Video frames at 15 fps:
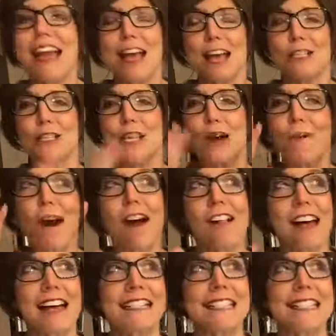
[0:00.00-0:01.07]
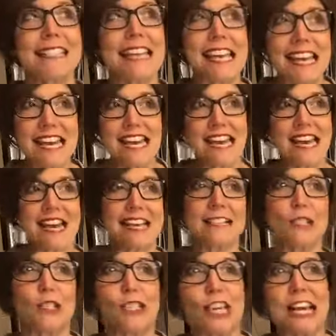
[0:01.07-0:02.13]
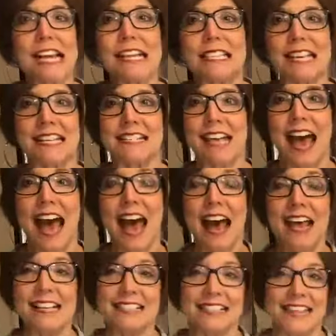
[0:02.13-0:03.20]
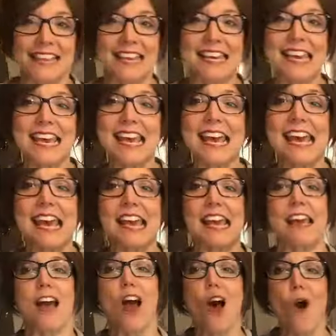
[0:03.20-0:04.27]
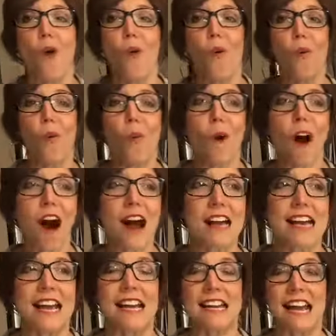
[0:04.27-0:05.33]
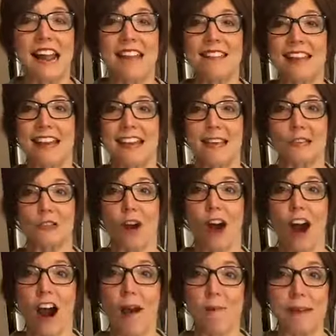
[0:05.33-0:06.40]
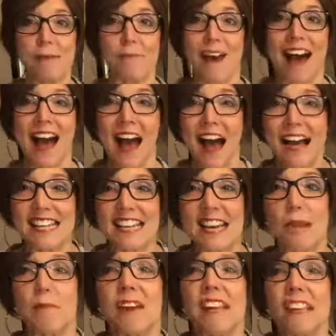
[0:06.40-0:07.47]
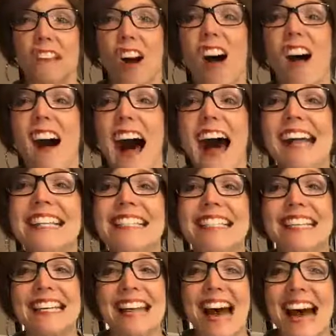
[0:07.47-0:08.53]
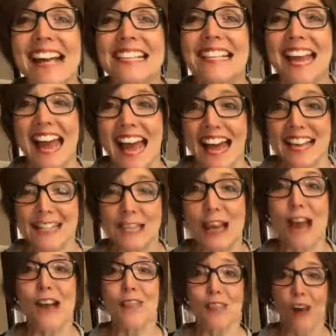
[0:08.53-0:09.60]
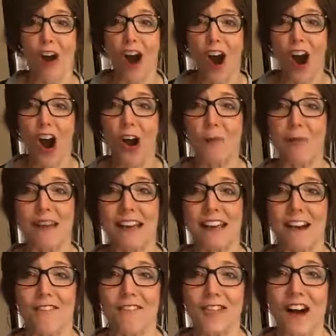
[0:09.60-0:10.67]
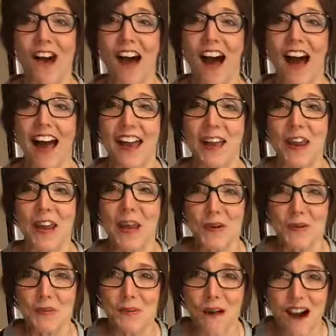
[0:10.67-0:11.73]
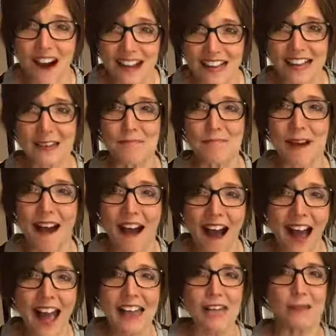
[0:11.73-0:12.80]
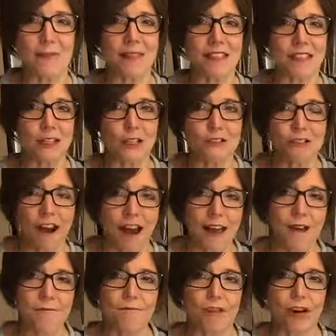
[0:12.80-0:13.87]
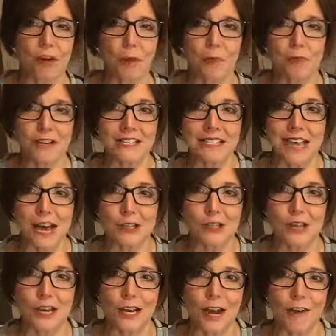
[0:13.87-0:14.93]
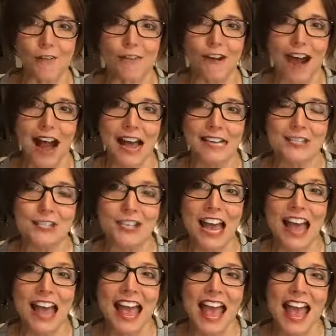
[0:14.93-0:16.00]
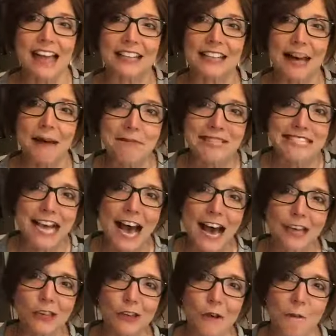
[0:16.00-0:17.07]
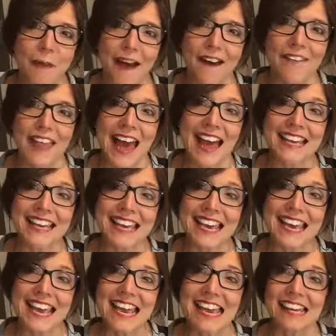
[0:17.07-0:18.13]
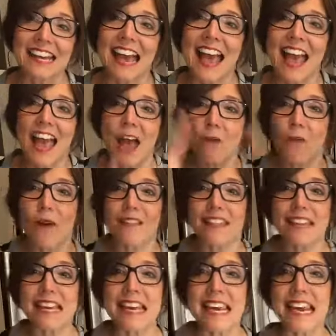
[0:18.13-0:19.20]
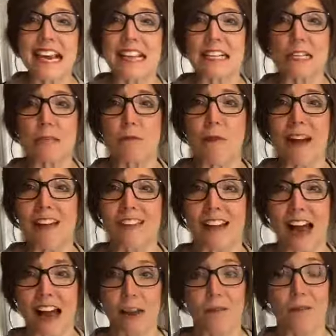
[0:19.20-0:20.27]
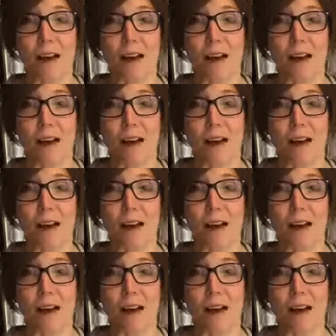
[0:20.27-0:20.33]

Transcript: And so all I see is Jesus as the king walking and then his army behind him. You know, I see us as the army of God walking behind him in this triumphal procession of Christ. And let me tell you about that king and what the king smelled like.